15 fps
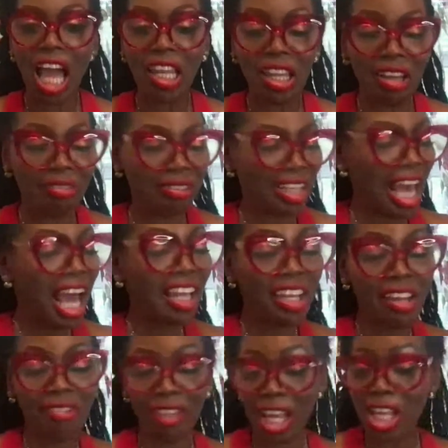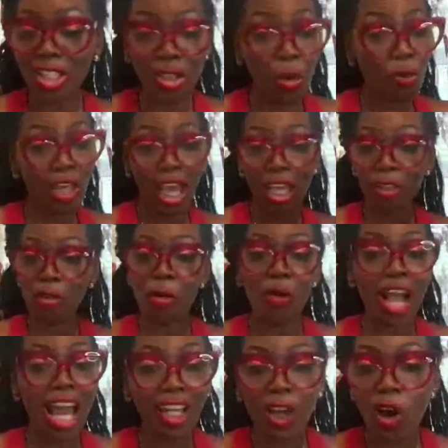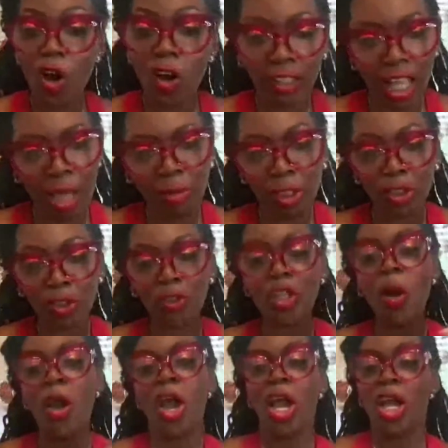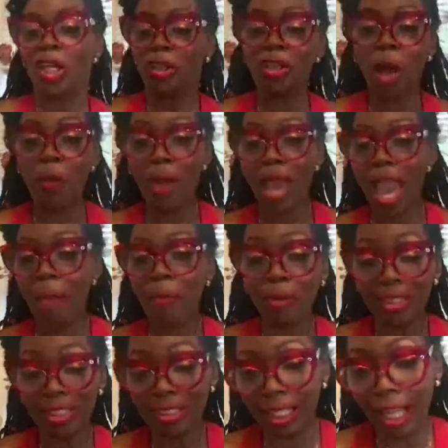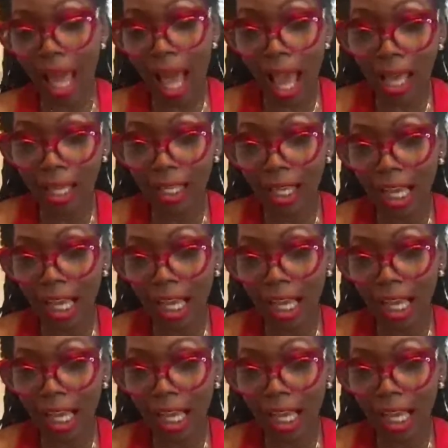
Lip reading: I love it. It's okay. Yeah. You don't gotta call names because you know what happens when it's a lot.